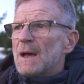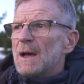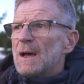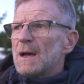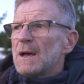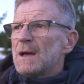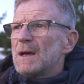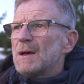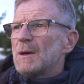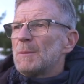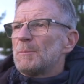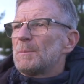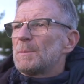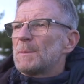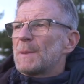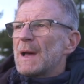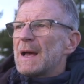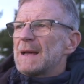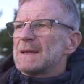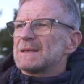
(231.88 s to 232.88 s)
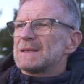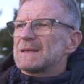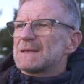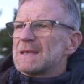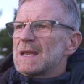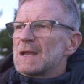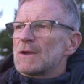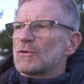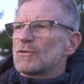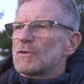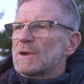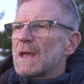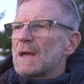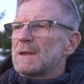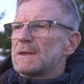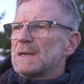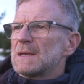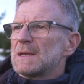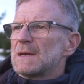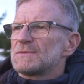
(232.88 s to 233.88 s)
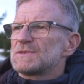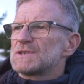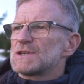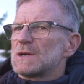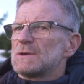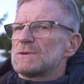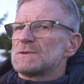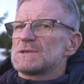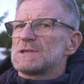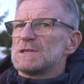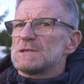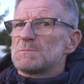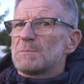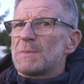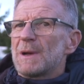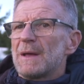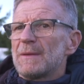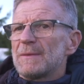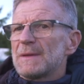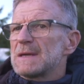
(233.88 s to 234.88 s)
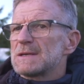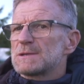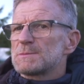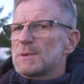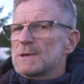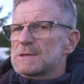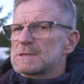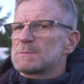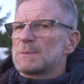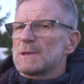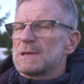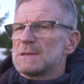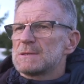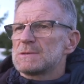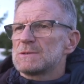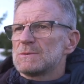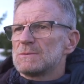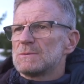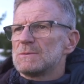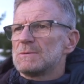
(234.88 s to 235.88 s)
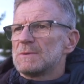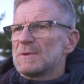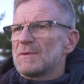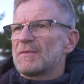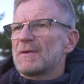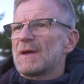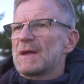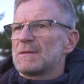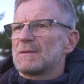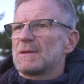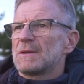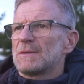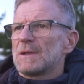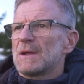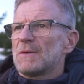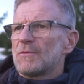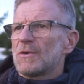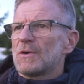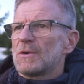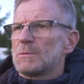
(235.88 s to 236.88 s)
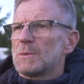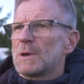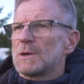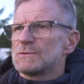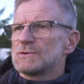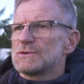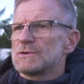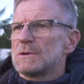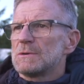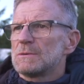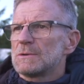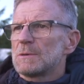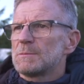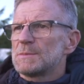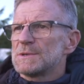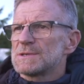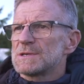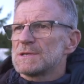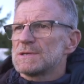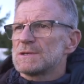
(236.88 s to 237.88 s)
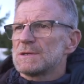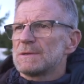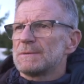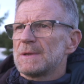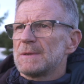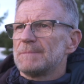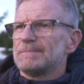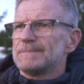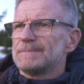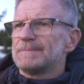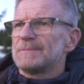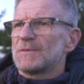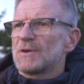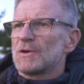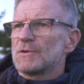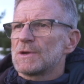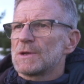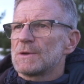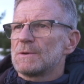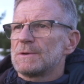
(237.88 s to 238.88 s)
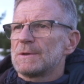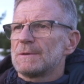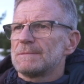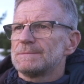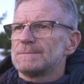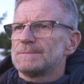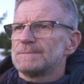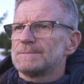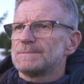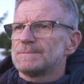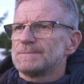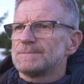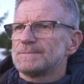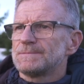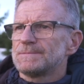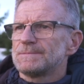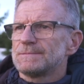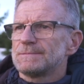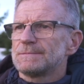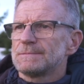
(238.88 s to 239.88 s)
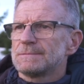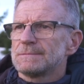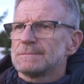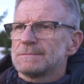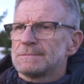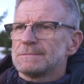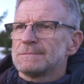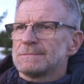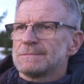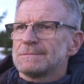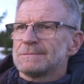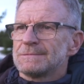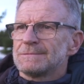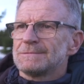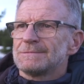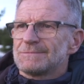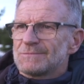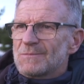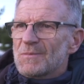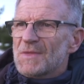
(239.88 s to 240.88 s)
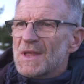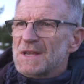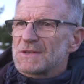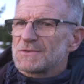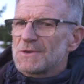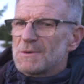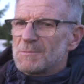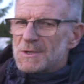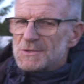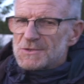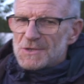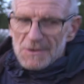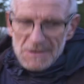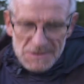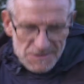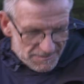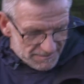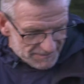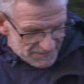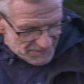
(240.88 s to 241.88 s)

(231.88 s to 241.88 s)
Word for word: uh, but didn't create enough chances. But that's possibly to the fact that they're very well drilled opposition. They're very good. Yeah. Good week all in all. Well done, mate. Thanks very much, guys.